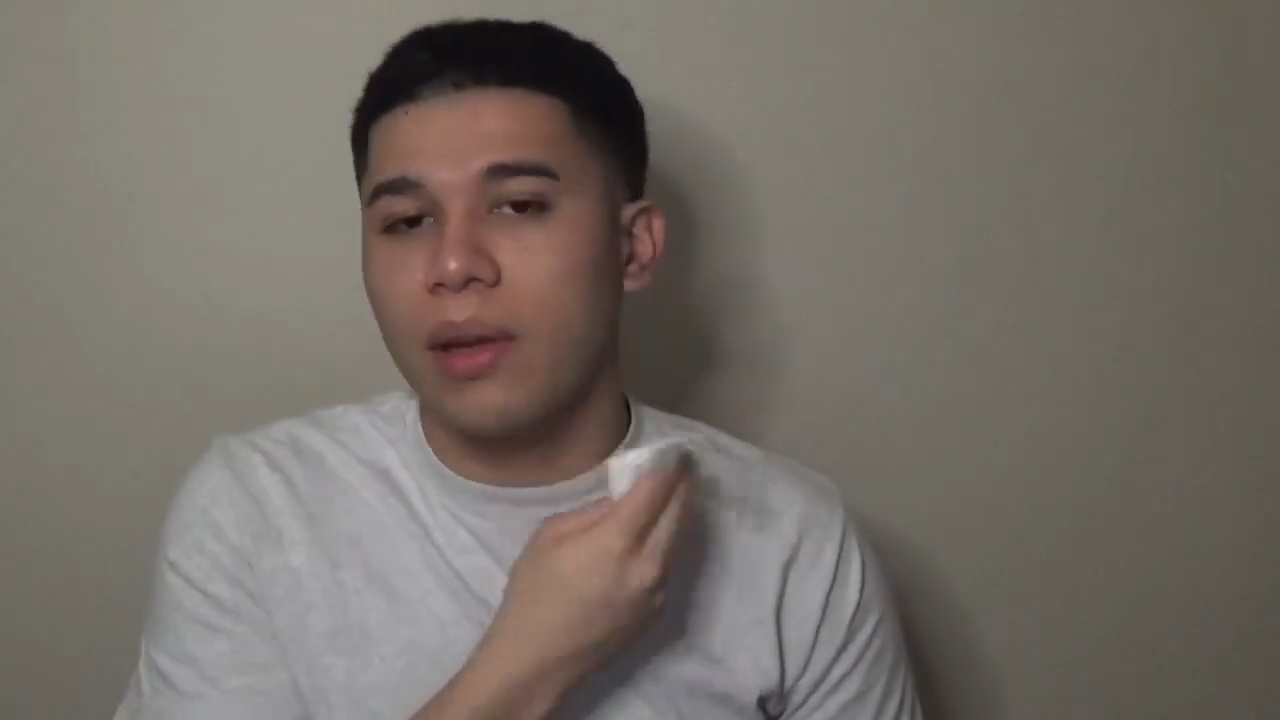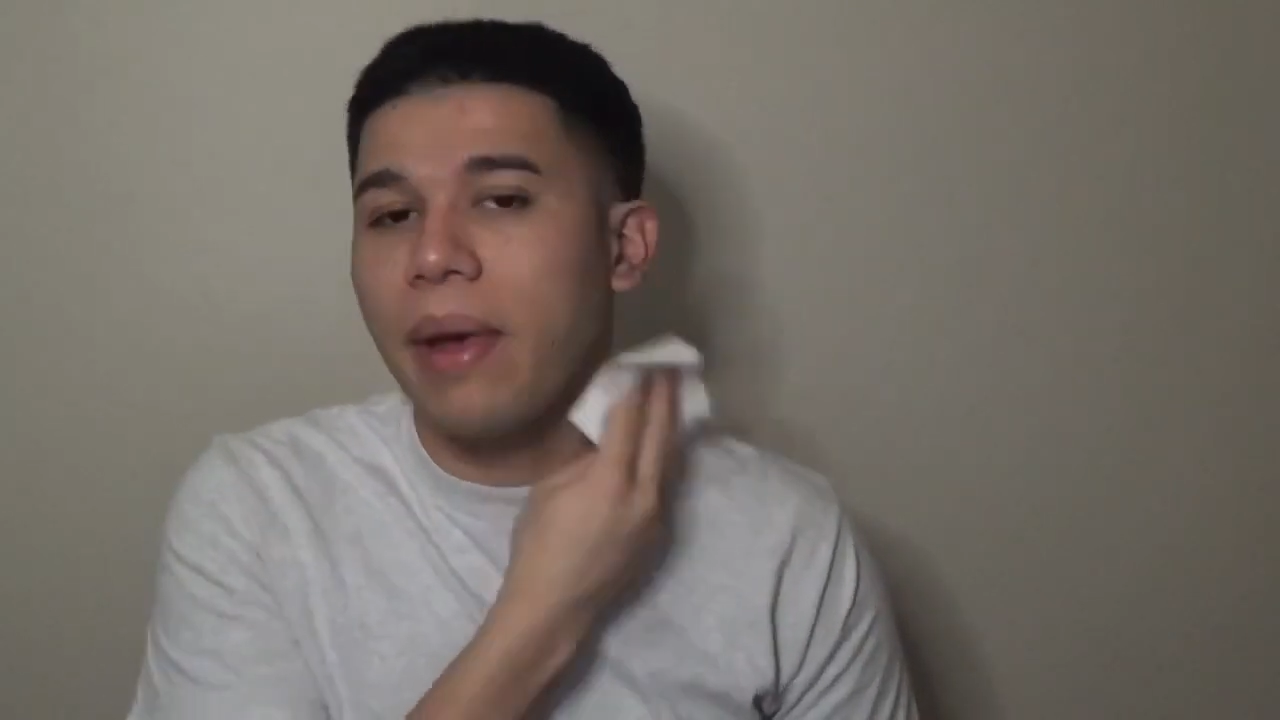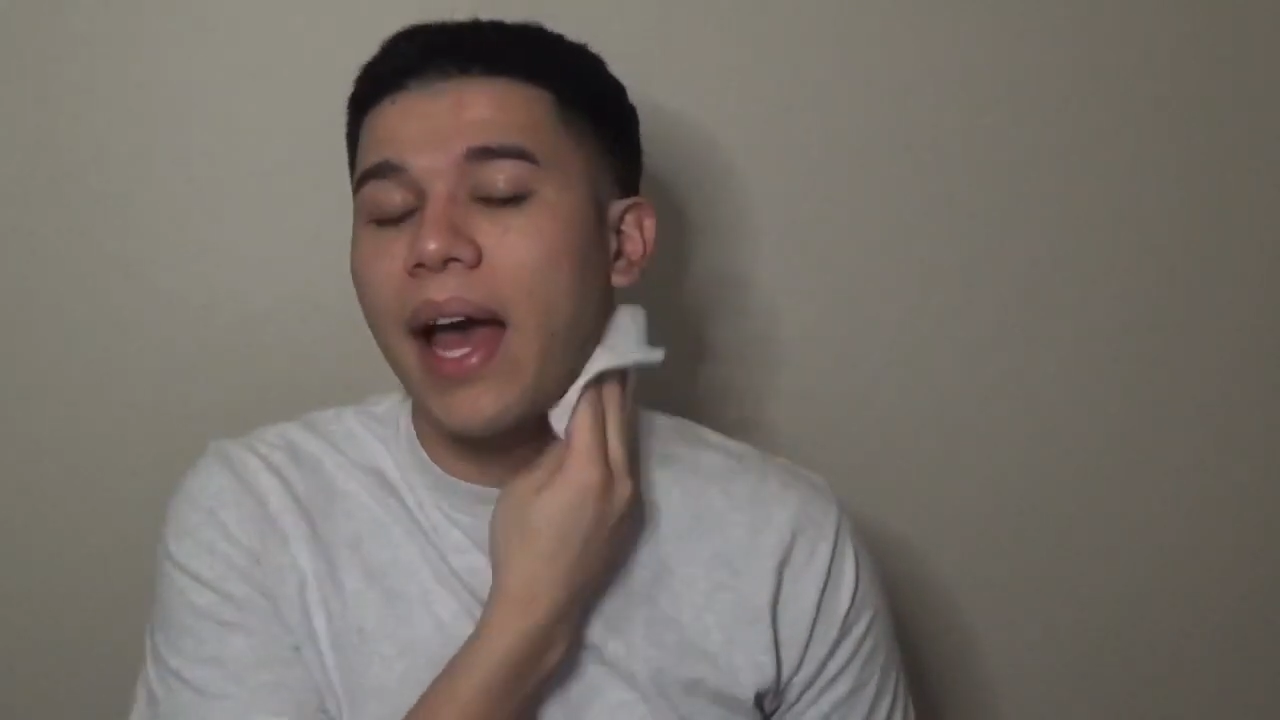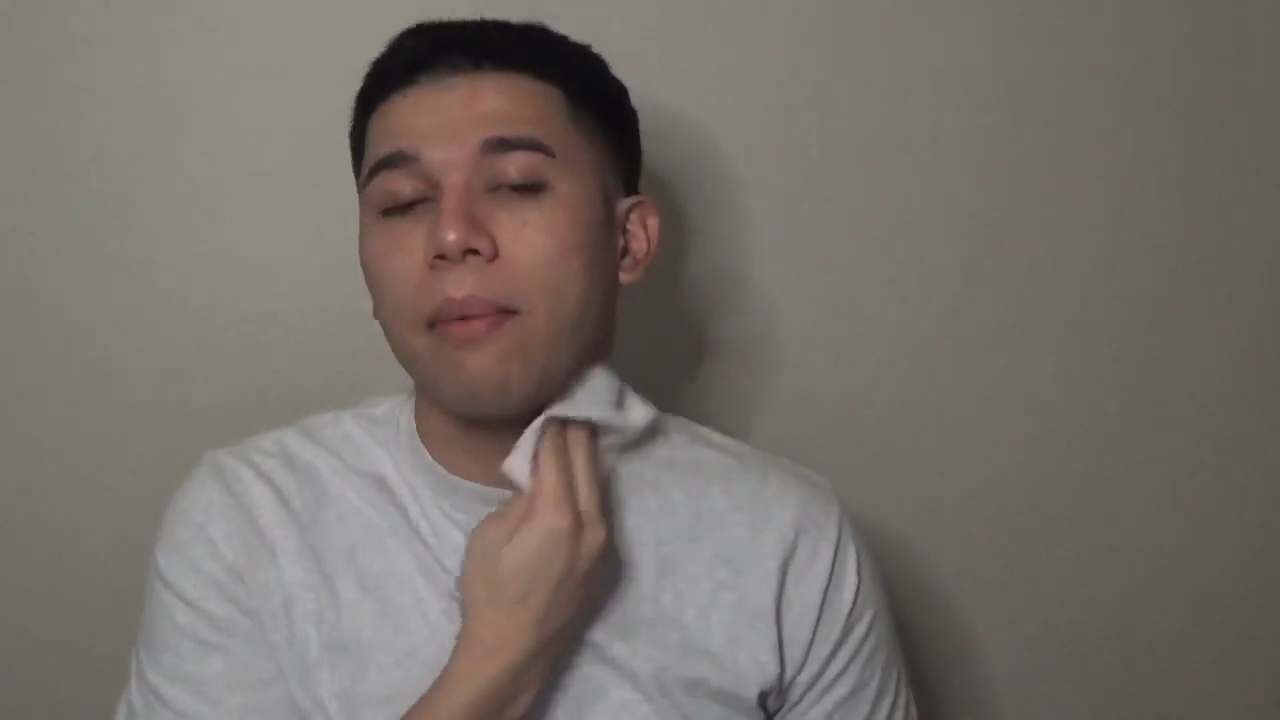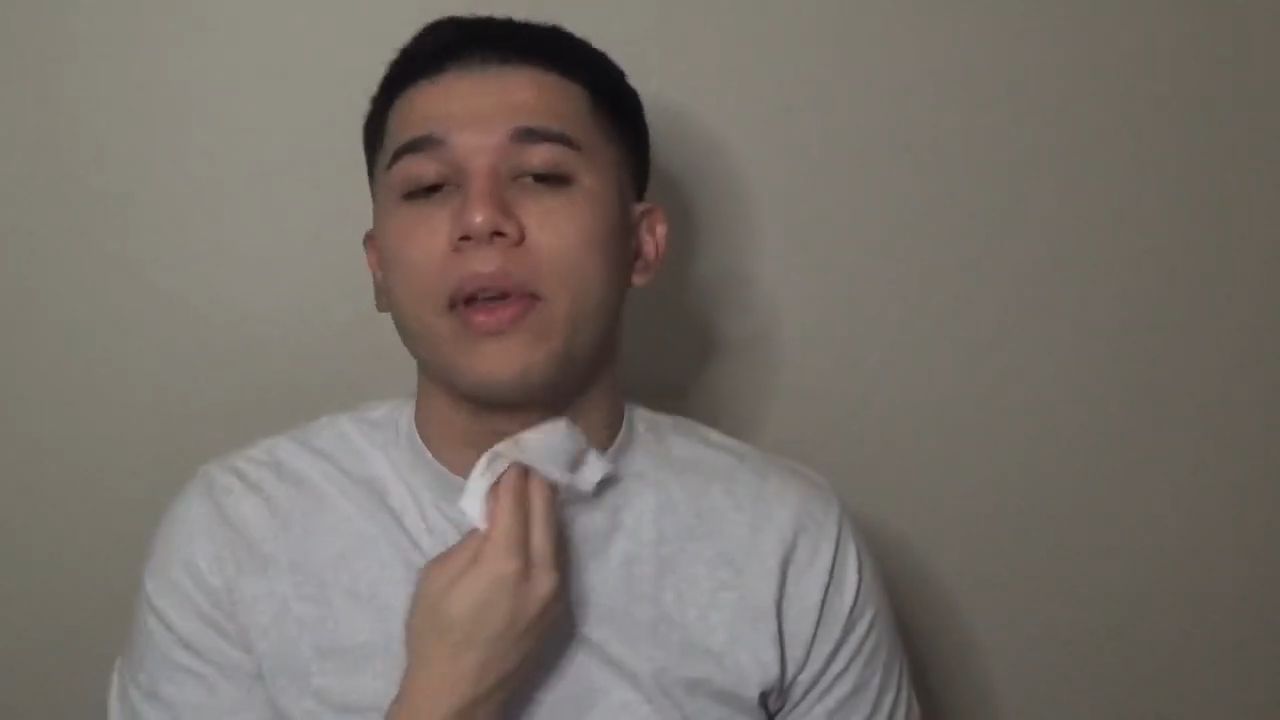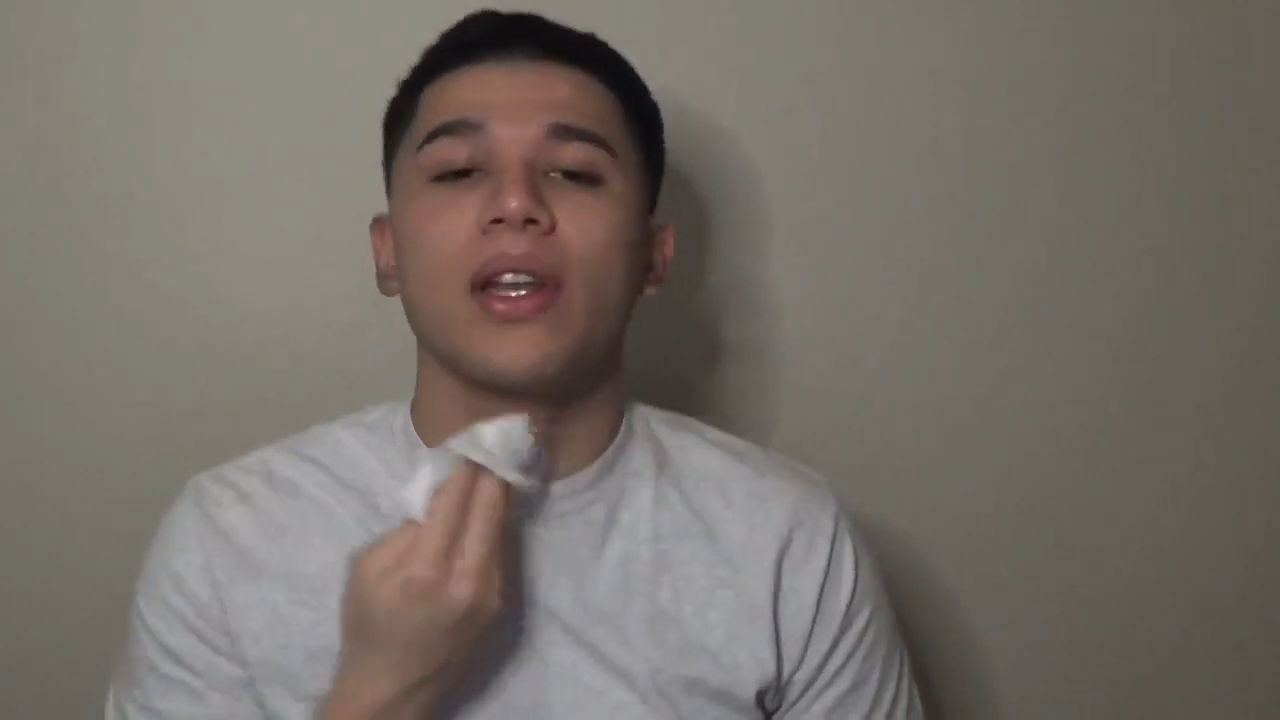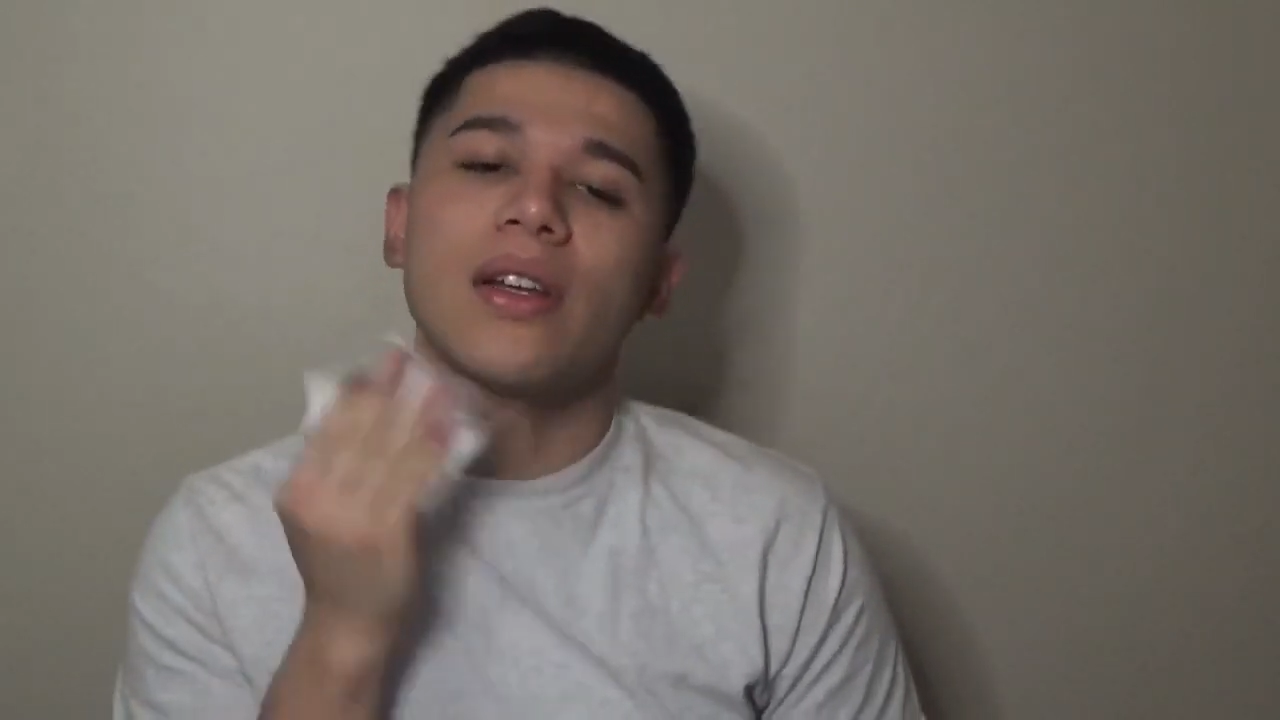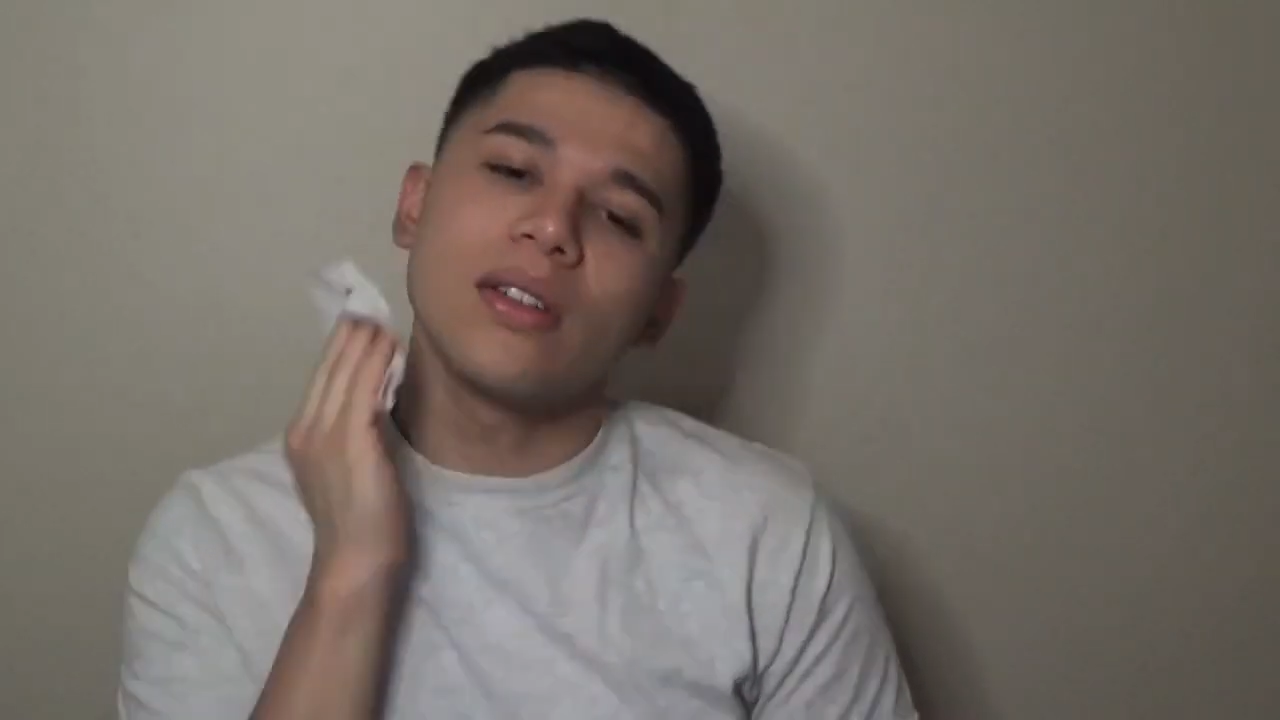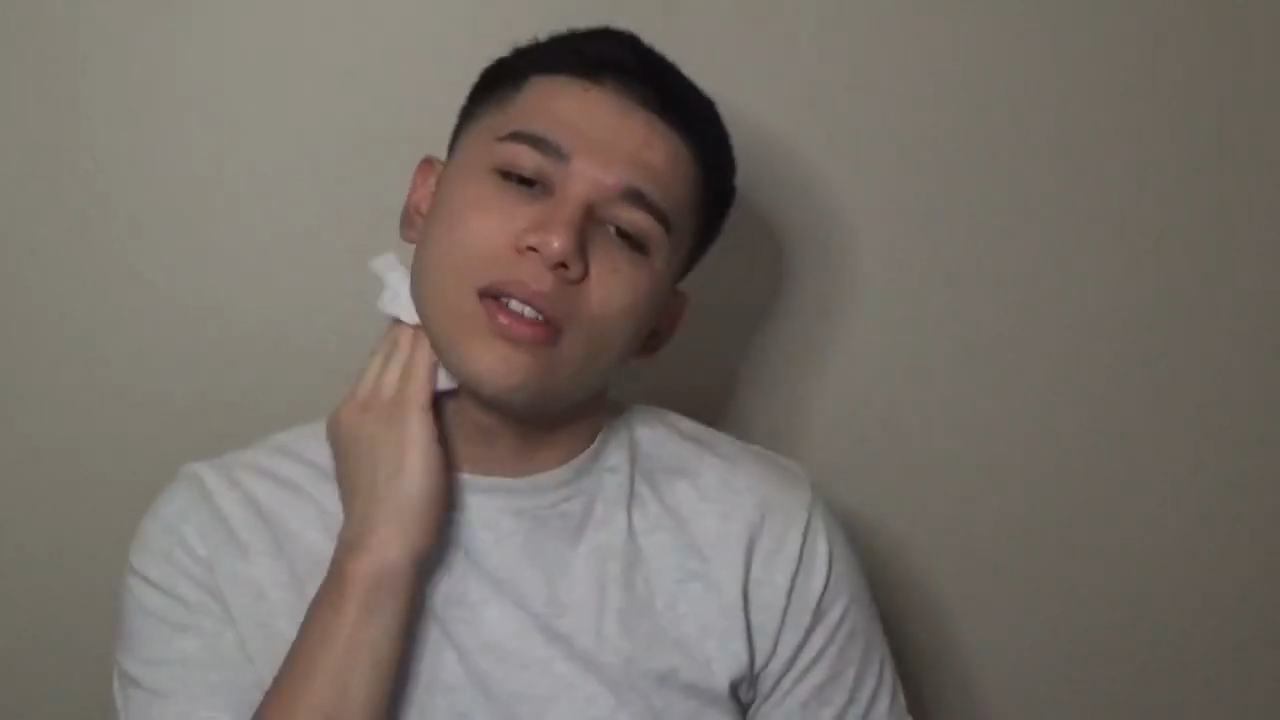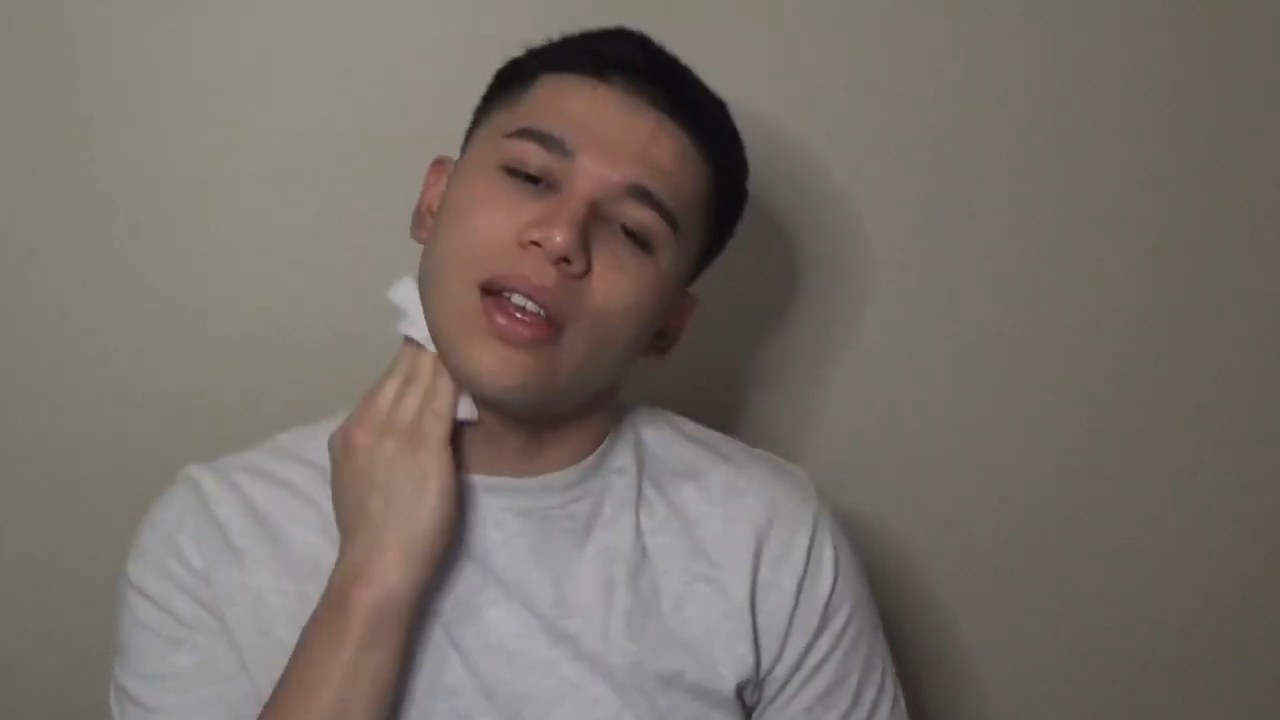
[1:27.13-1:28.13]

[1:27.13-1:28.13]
happiness